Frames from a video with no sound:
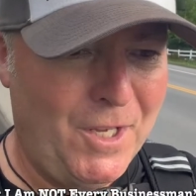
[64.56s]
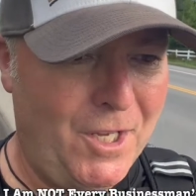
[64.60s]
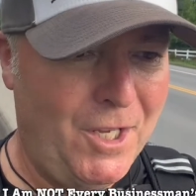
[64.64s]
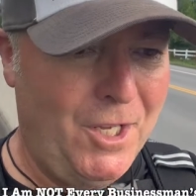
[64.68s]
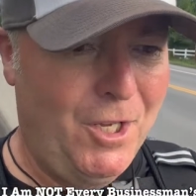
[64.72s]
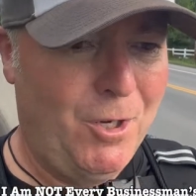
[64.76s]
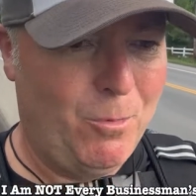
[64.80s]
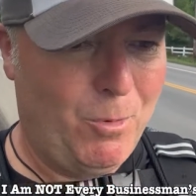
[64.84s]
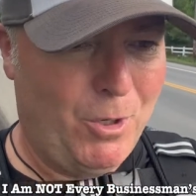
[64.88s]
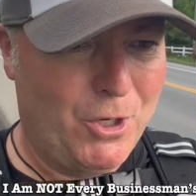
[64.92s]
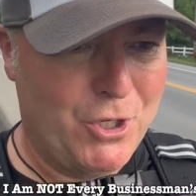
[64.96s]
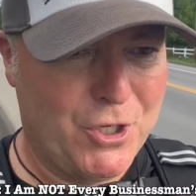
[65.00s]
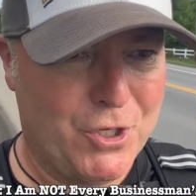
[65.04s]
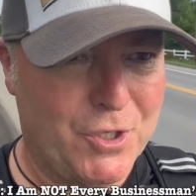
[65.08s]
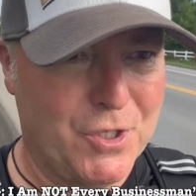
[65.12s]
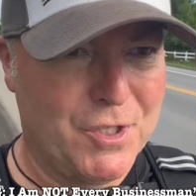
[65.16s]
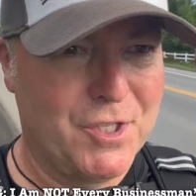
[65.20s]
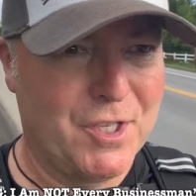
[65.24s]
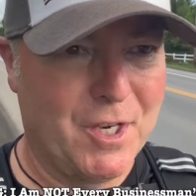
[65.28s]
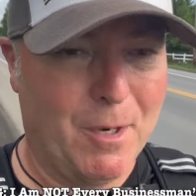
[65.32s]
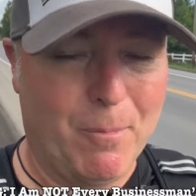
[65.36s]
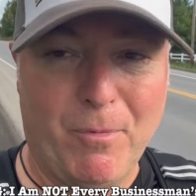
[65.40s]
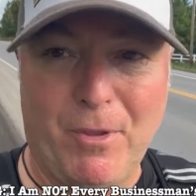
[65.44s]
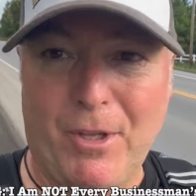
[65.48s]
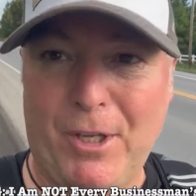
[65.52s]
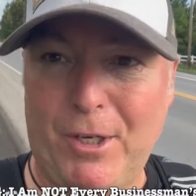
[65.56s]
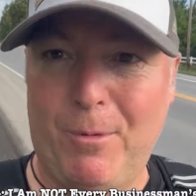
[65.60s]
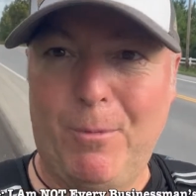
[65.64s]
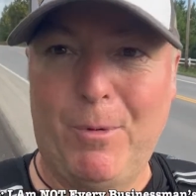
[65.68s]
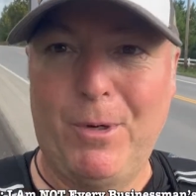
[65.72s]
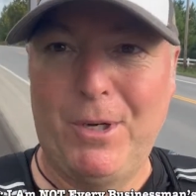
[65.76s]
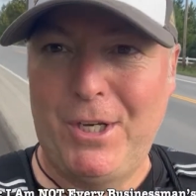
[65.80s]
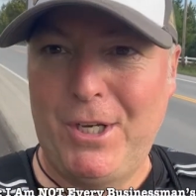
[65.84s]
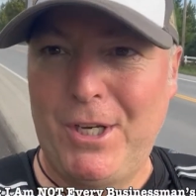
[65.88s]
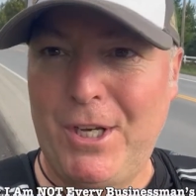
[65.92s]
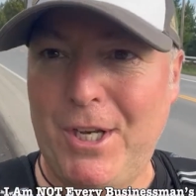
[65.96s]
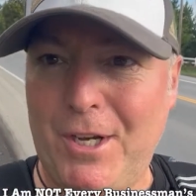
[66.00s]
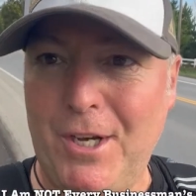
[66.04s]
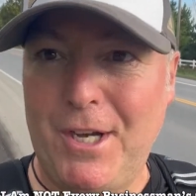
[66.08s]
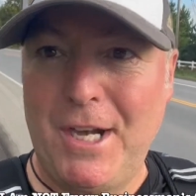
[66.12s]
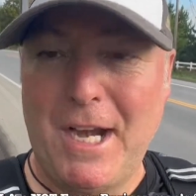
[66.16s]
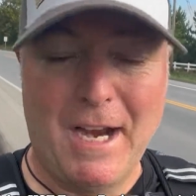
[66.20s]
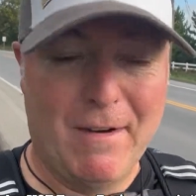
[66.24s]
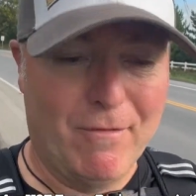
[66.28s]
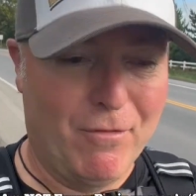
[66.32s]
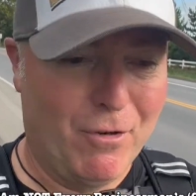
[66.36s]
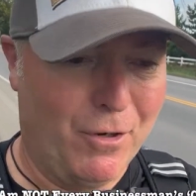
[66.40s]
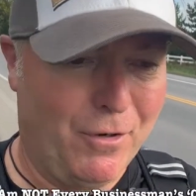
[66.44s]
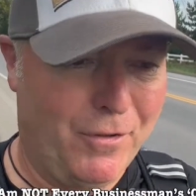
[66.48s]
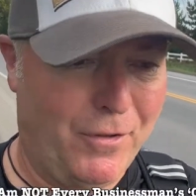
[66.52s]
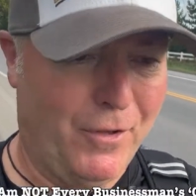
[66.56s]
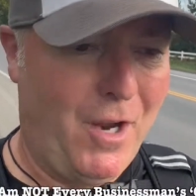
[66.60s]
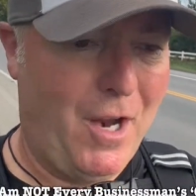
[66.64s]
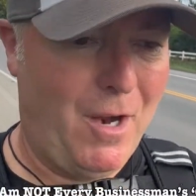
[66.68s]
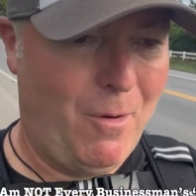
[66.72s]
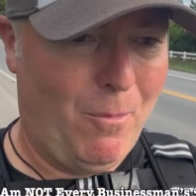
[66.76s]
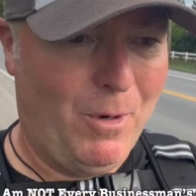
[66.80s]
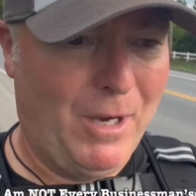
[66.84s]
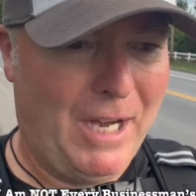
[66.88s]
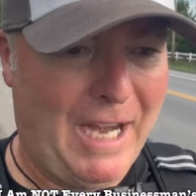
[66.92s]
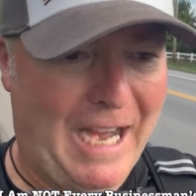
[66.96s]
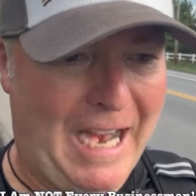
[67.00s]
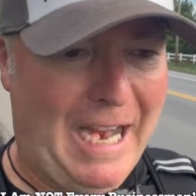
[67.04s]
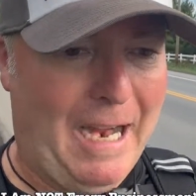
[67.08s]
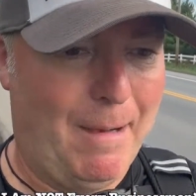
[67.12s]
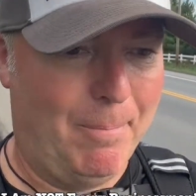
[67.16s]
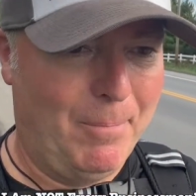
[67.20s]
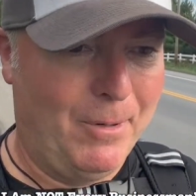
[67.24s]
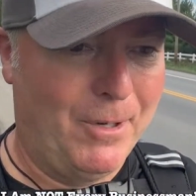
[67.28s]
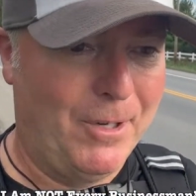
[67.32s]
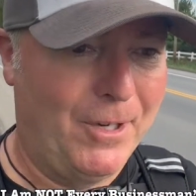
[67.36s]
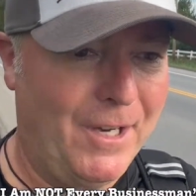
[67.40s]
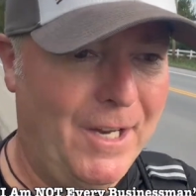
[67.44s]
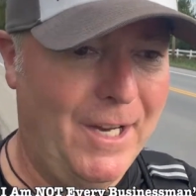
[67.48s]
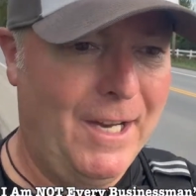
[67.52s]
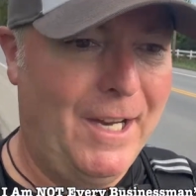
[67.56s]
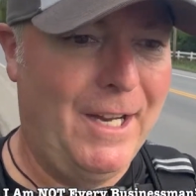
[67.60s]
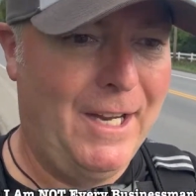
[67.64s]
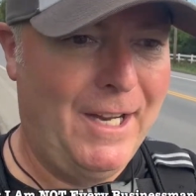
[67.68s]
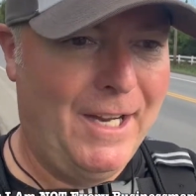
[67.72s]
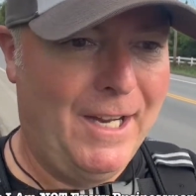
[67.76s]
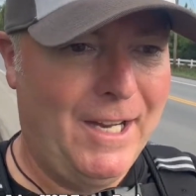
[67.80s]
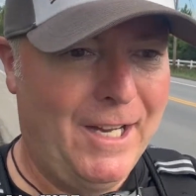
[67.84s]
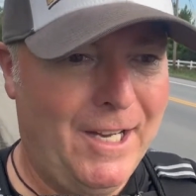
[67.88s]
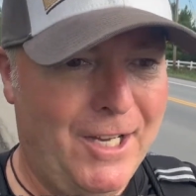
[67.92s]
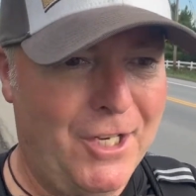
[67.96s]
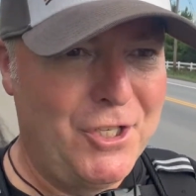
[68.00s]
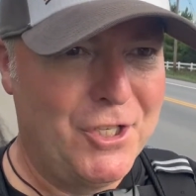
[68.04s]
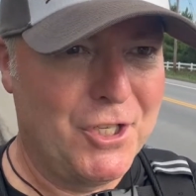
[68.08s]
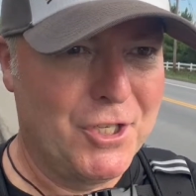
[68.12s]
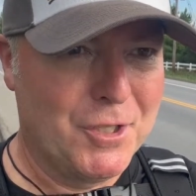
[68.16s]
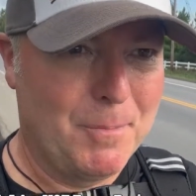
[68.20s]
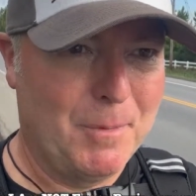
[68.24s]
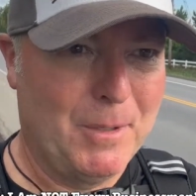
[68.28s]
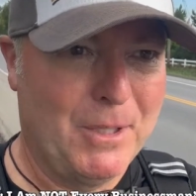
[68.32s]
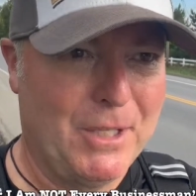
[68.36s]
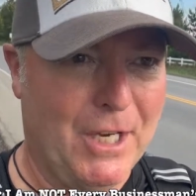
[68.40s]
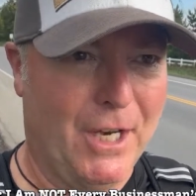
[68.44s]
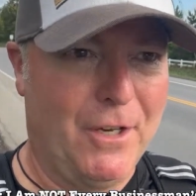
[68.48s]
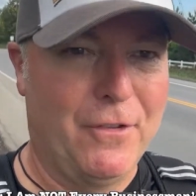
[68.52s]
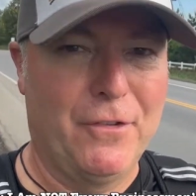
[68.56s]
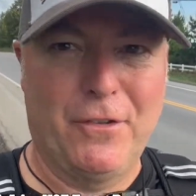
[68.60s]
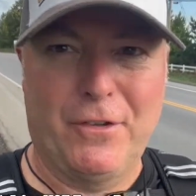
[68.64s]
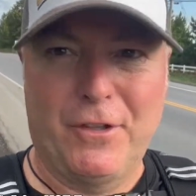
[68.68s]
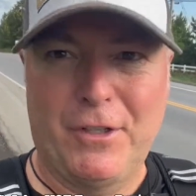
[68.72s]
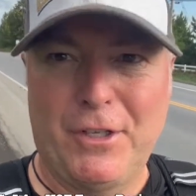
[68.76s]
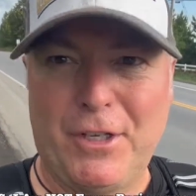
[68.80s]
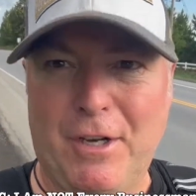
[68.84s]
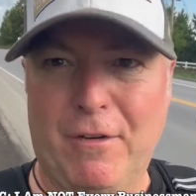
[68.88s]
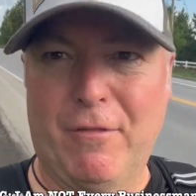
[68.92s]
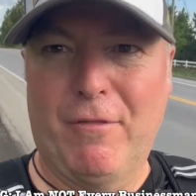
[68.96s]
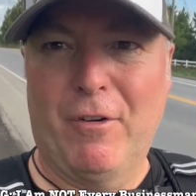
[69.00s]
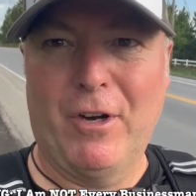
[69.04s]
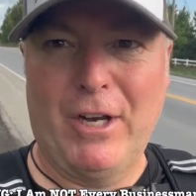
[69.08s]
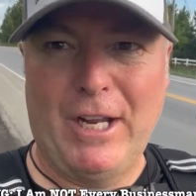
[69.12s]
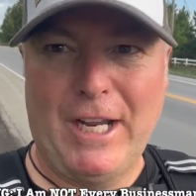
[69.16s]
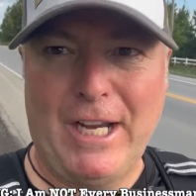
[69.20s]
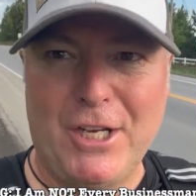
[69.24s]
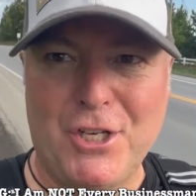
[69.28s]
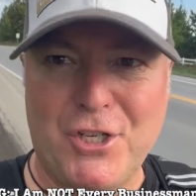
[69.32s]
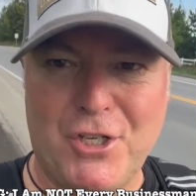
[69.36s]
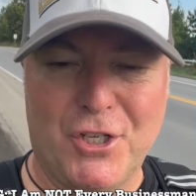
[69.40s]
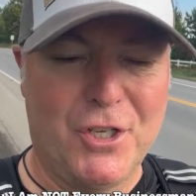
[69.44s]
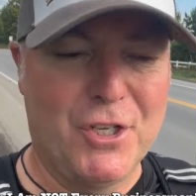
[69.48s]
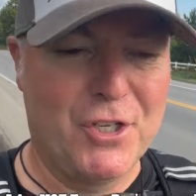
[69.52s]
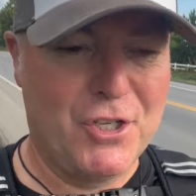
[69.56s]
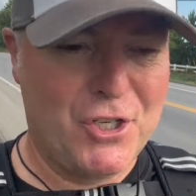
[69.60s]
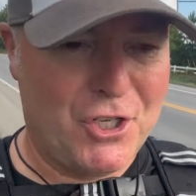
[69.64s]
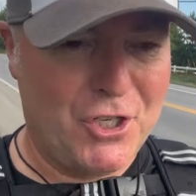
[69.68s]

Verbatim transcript: which is something we never thought would happen just because of the different ages.